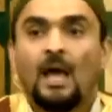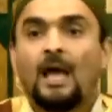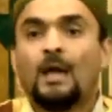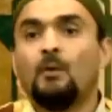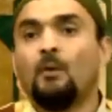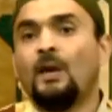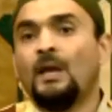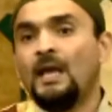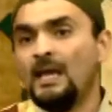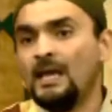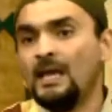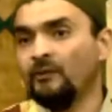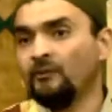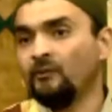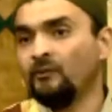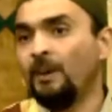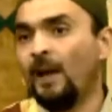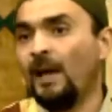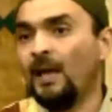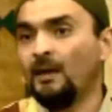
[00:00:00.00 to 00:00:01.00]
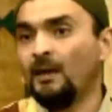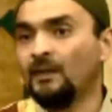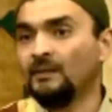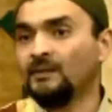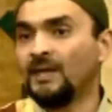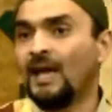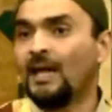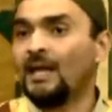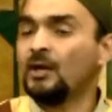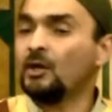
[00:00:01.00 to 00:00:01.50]
Al-Wali subhanahu wa
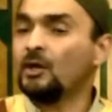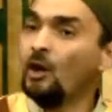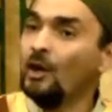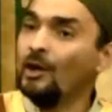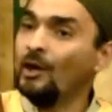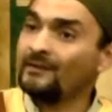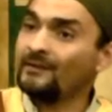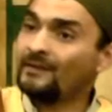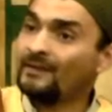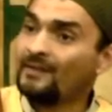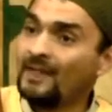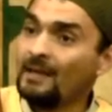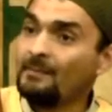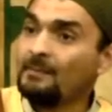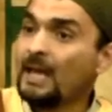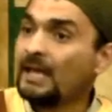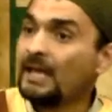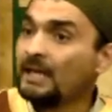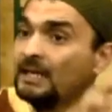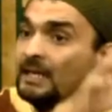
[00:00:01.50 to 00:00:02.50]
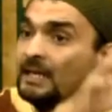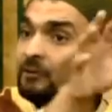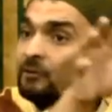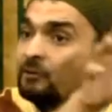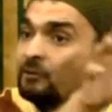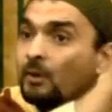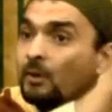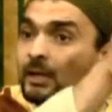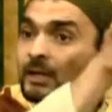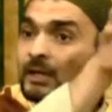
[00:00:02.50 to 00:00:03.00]
ta'ala caused them, again
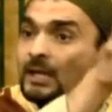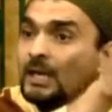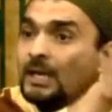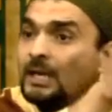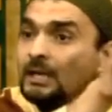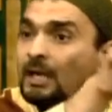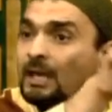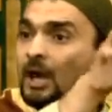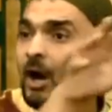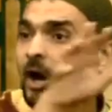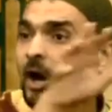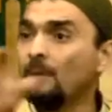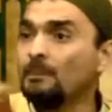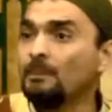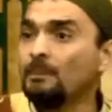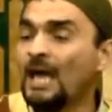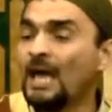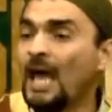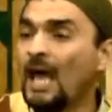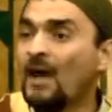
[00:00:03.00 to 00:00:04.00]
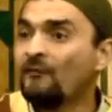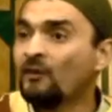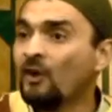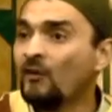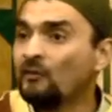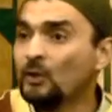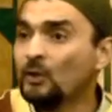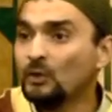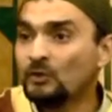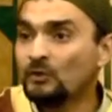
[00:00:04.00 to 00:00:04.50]
he's working on behalf
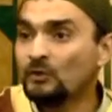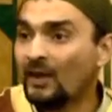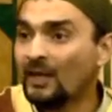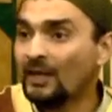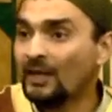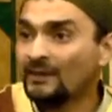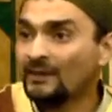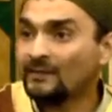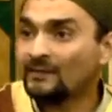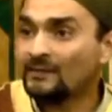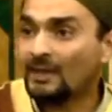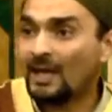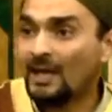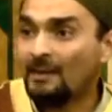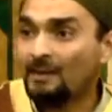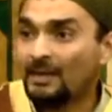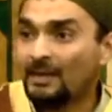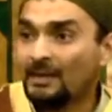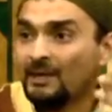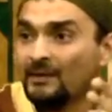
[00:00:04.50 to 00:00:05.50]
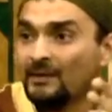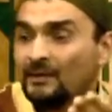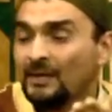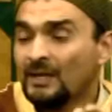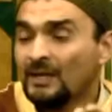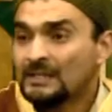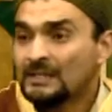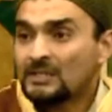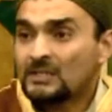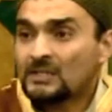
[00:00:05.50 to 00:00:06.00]
of Yusuf alayhi salam and
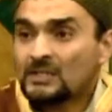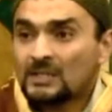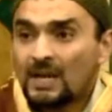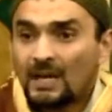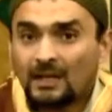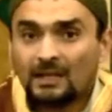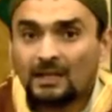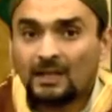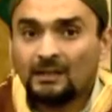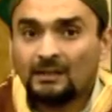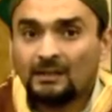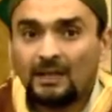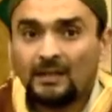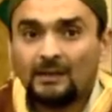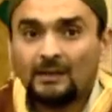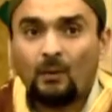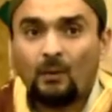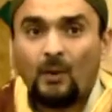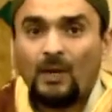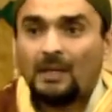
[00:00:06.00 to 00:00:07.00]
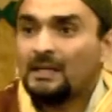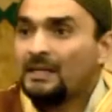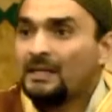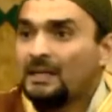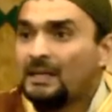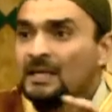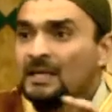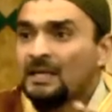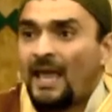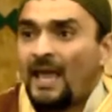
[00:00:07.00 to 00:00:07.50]
he's stuck in, in the well, he
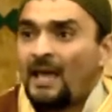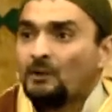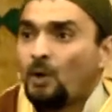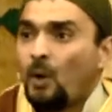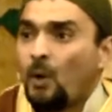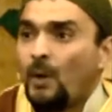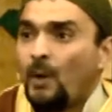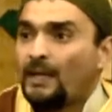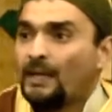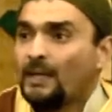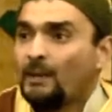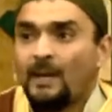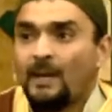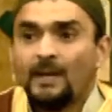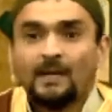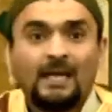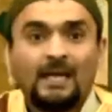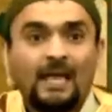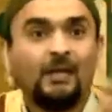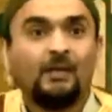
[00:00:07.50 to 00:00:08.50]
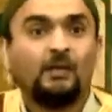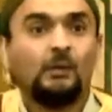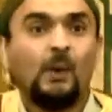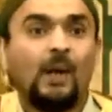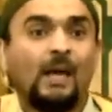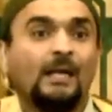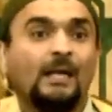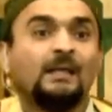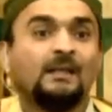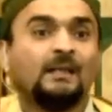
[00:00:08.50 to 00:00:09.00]
can't go anywhere, he can't do
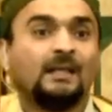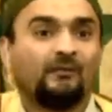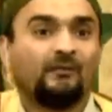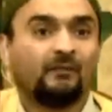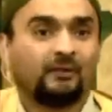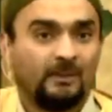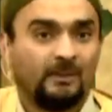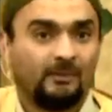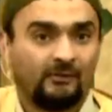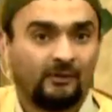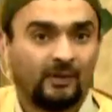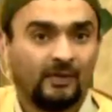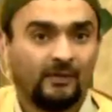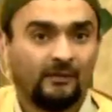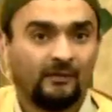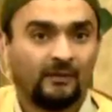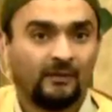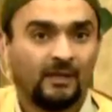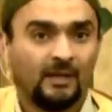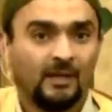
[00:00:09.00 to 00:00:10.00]
anything for himself.